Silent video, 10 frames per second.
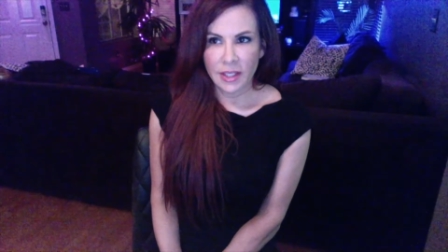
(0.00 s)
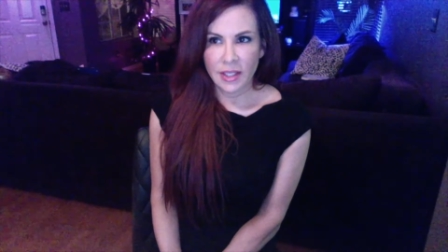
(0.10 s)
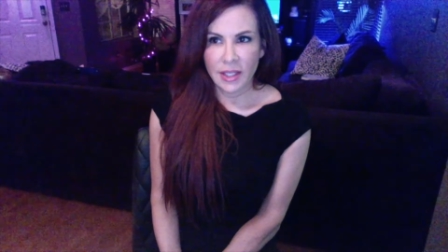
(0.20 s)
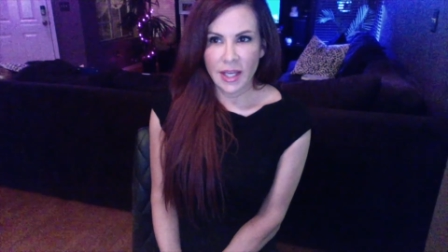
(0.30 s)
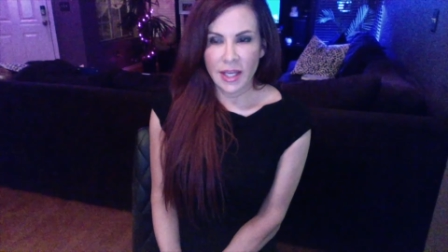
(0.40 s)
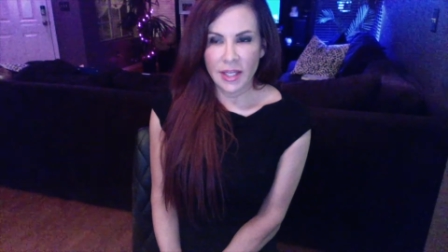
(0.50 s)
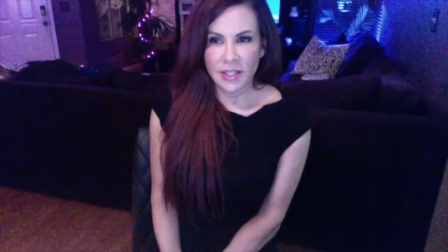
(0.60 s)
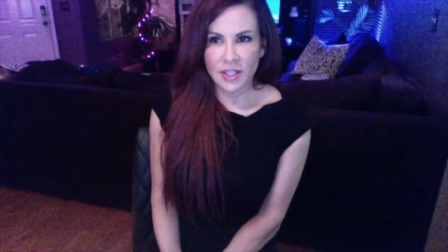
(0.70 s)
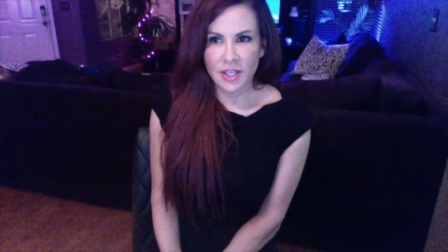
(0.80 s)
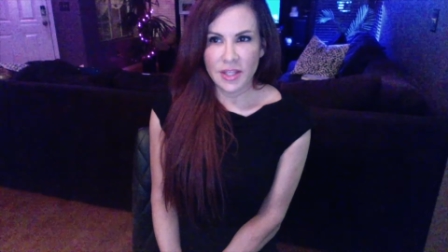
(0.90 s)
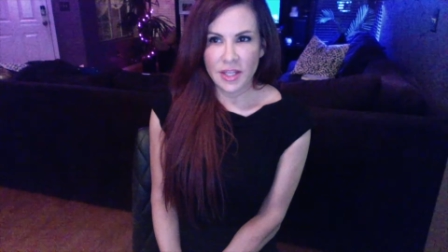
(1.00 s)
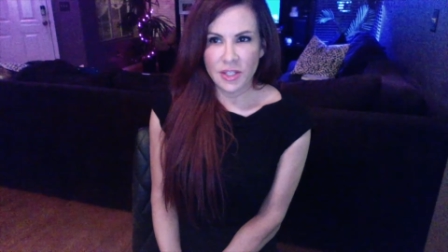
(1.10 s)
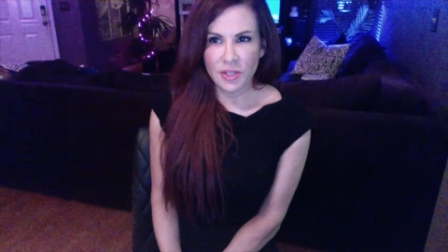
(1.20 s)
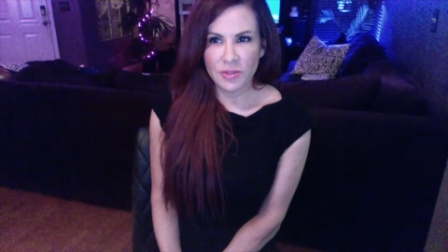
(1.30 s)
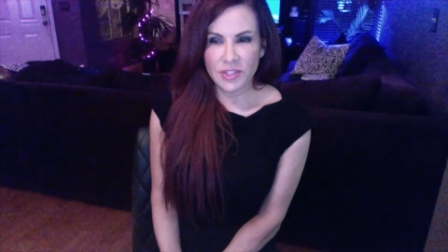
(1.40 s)
and then
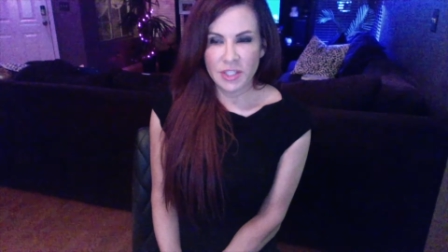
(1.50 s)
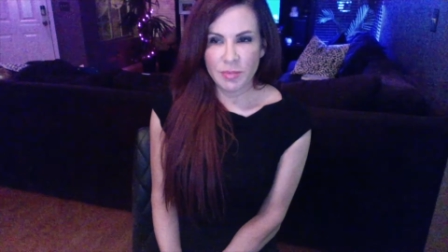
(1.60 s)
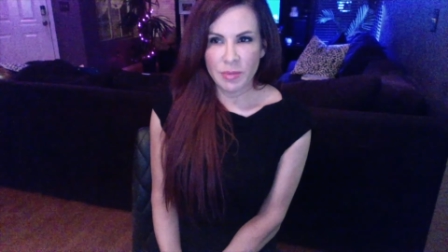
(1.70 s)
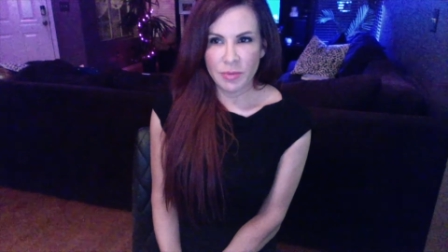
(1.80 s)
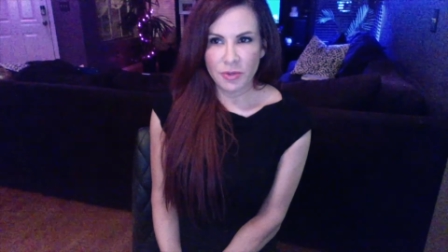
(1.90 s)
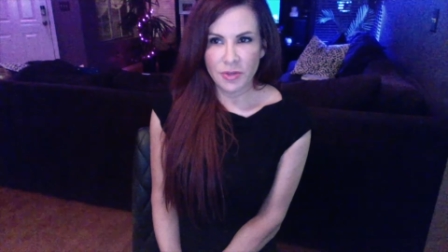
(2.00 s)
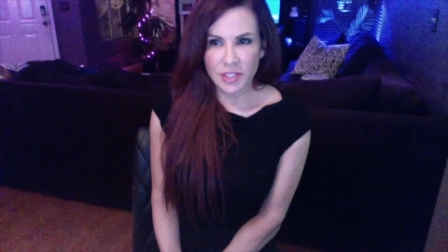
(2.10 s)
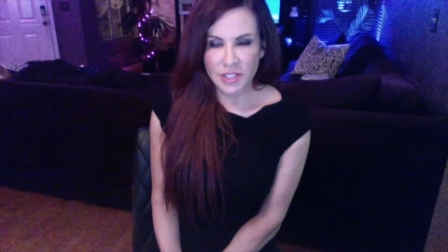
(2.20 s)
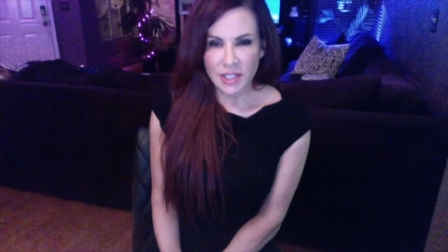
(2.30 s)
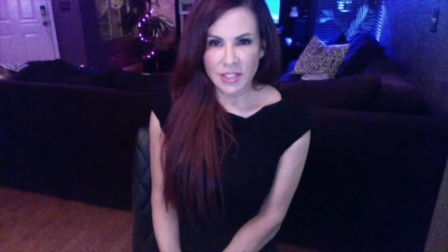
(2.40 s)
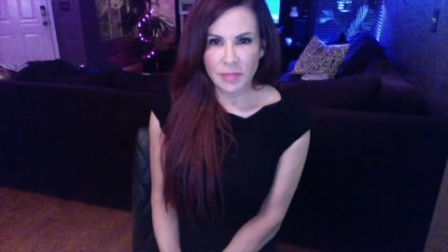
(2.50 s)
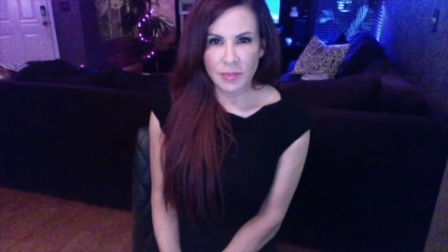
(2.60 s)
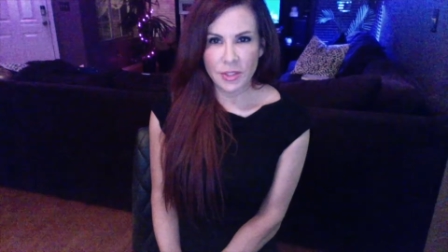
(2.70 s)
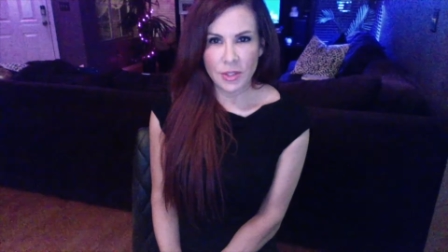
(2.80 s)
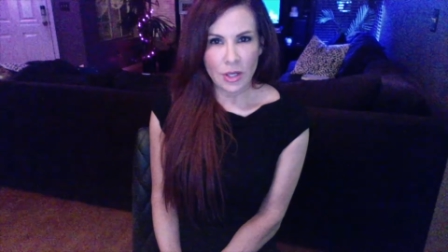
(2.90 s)
you see people criticize him
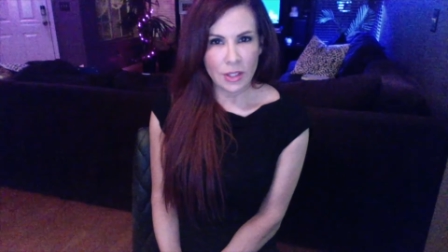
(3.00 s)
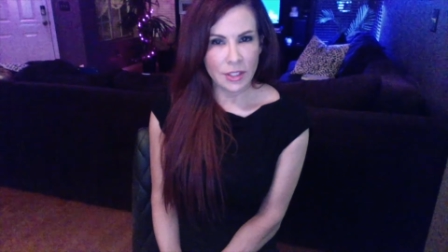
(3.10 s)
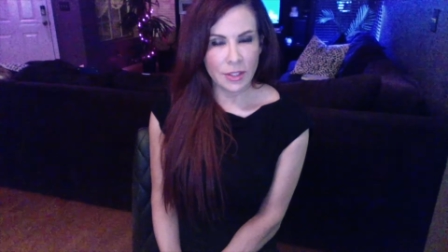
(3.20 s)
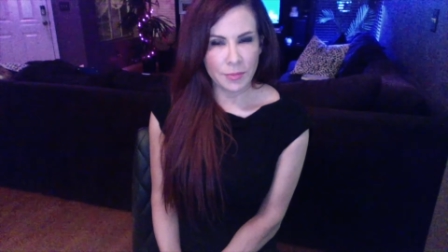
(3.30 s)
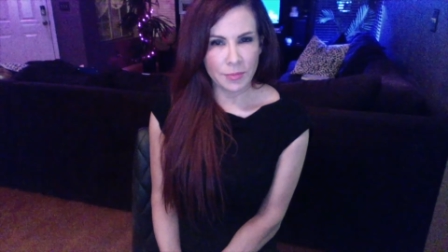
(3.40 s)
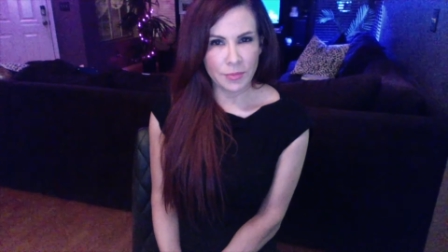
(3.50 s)
and call him